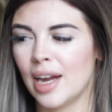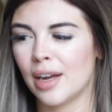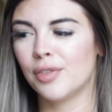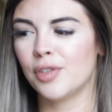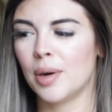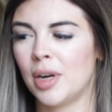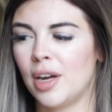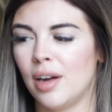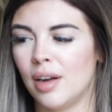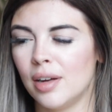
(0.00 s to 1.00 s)
like from
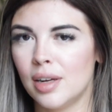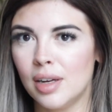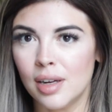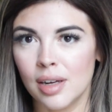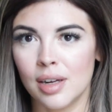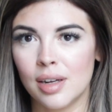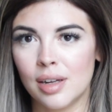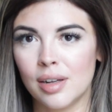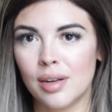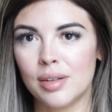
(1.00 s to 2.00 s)
a
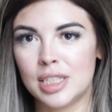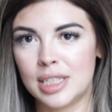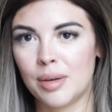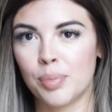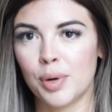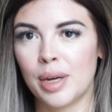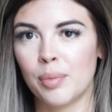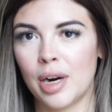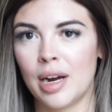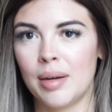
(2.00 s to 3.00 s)

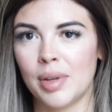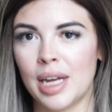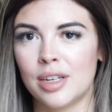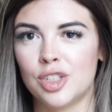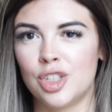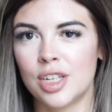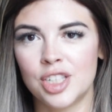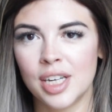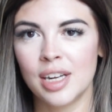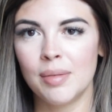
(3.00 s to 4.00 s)
standpoint where I'm like
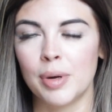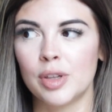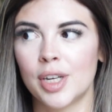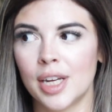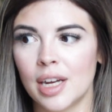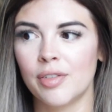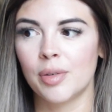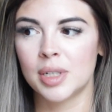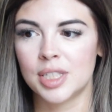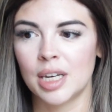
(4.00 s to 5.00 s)
judging it, but looking at it
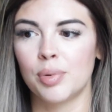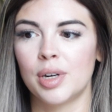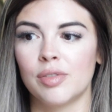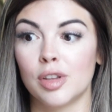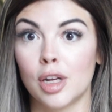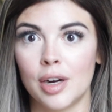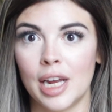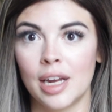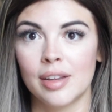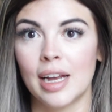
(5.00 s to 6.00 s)
from a standpoint of
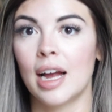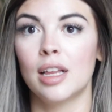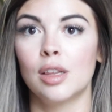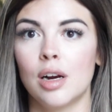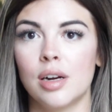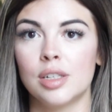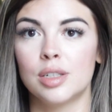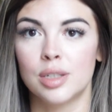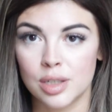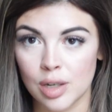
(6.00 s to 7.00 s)
learning. Like I learned
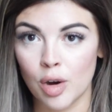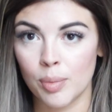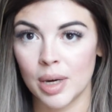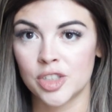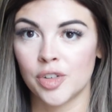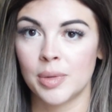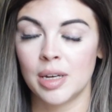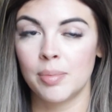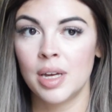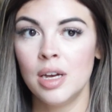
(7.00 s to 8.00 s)
so much from
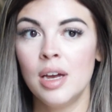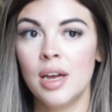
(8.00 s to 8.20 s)
them.